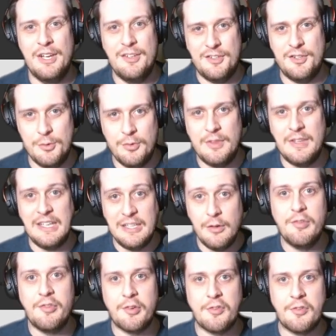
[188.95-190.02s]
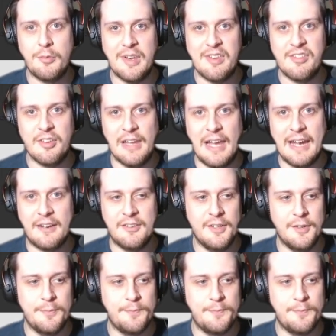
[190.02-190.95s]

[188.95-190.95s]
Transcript: to the users we select.